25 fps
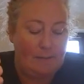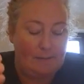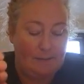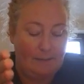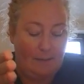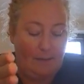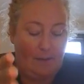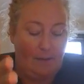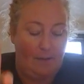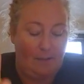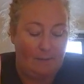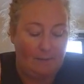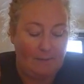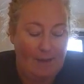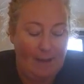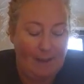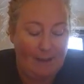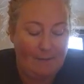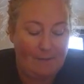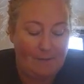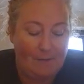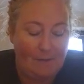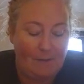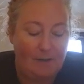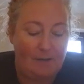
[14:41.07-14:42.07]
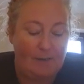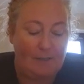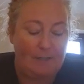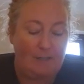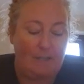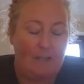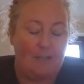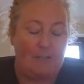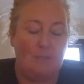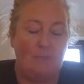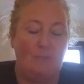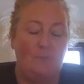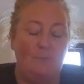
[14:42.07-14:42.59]
lot of effort.
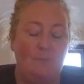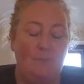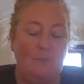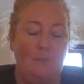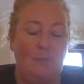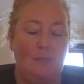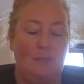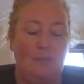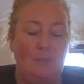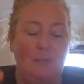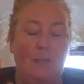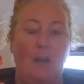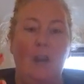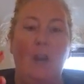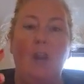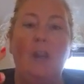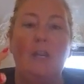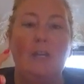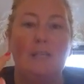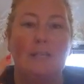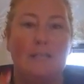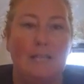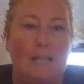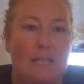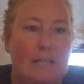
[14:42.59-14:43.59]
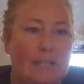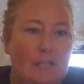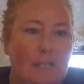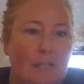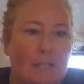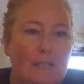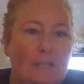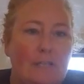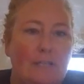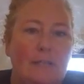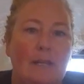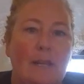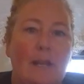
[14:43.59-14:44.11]
It's a lot of
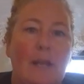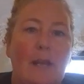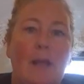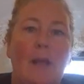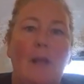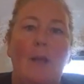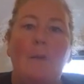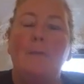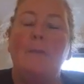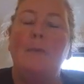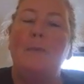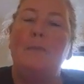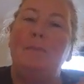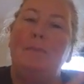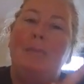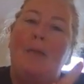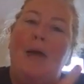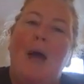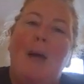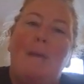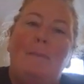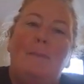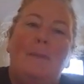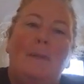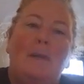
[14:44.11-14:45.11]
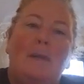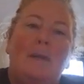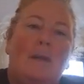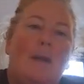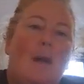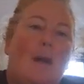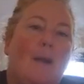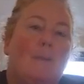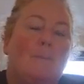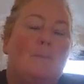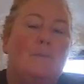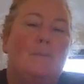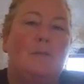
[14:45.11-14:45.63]
diligence, but that
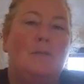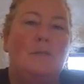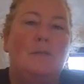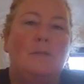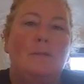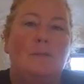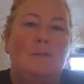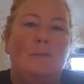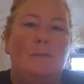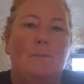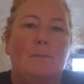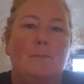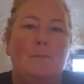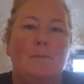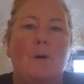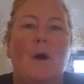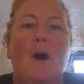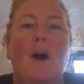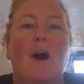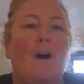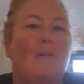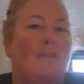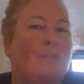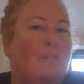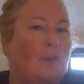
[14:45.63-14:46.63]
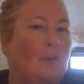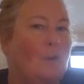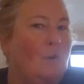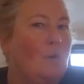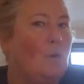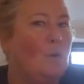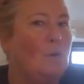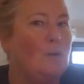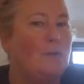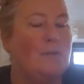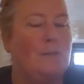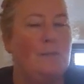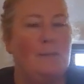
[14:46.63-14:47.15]
becomes par for the
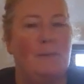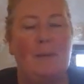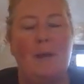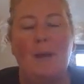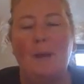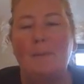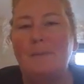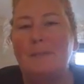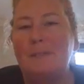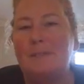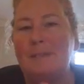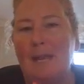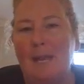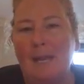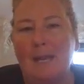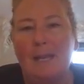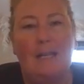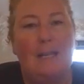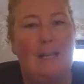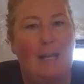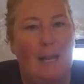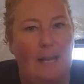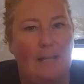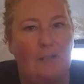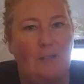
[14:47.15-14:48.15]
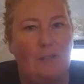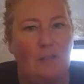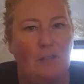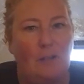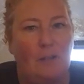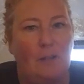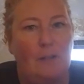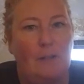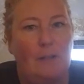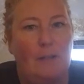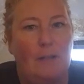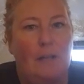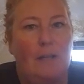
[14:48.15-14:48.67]
course. It becomes second
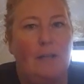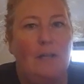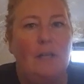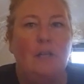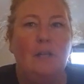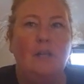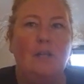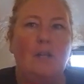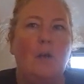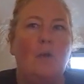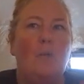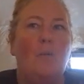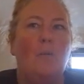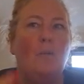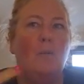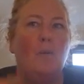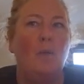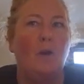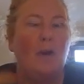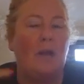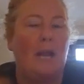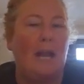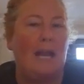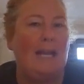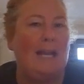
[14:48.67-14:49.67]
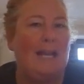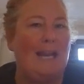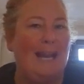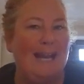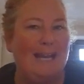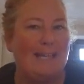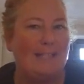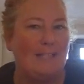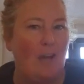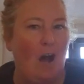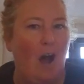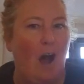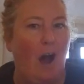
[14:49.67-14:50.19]
nature. You don't work any
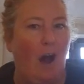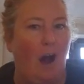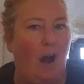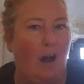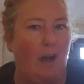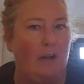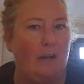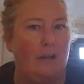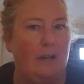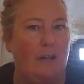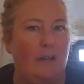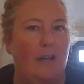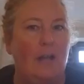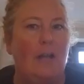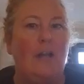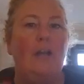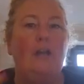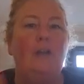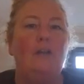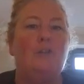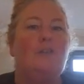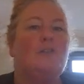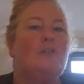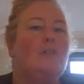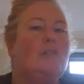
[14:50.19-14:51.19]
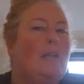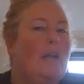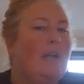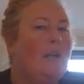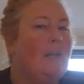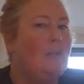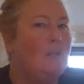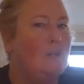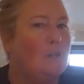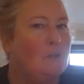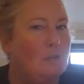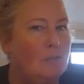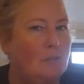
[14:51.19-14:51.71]
less hard. You just get
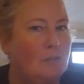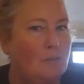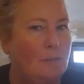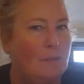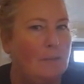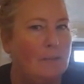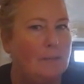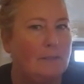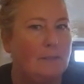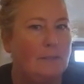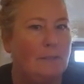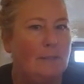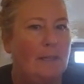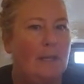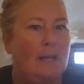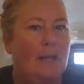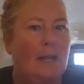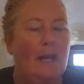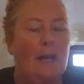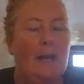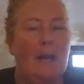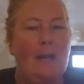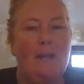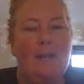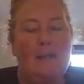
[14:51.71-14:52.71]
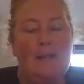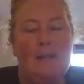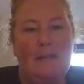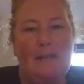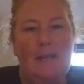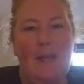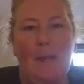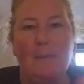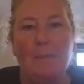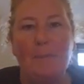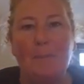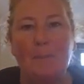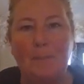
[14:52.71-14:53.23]
used to it. And I think
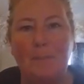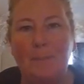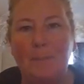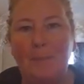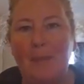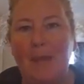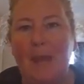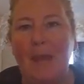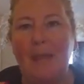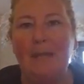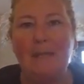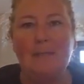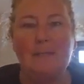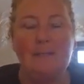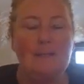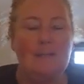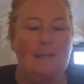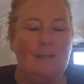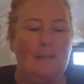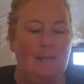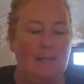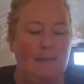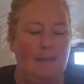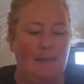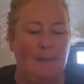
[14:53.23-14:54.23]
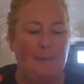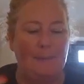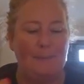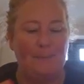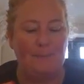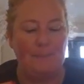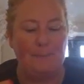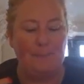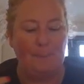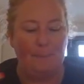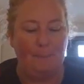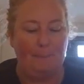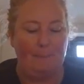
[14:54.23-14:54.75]
that is
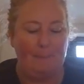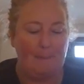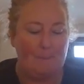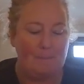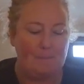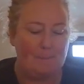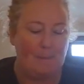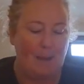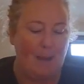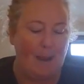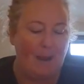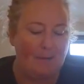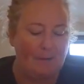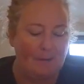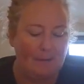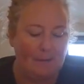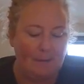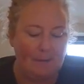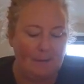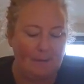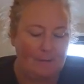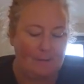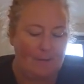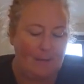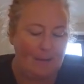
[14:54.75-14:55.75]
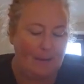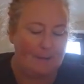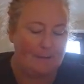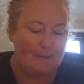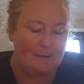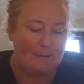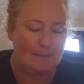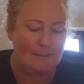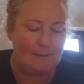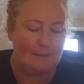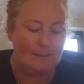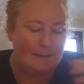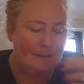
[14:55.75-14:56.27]
the barrier. That is
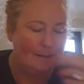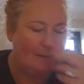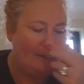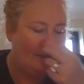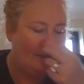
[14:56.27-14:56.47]
the